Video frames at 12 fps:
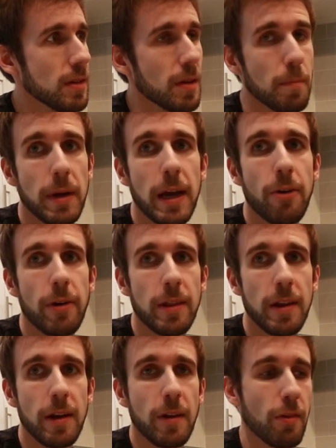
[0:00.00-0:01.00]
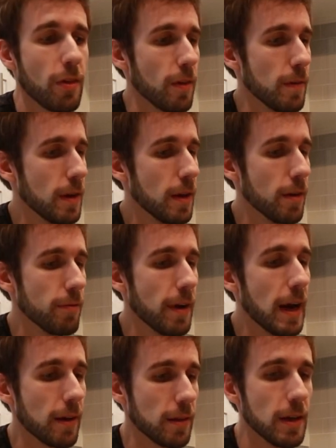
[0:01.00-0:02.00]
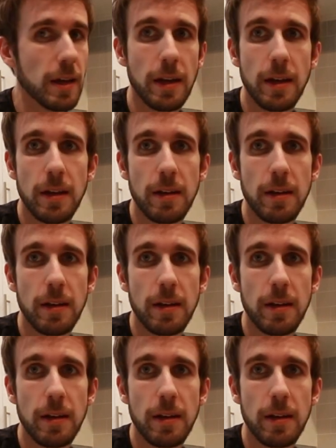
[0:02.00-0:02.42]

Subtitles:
comparing things, and the fact that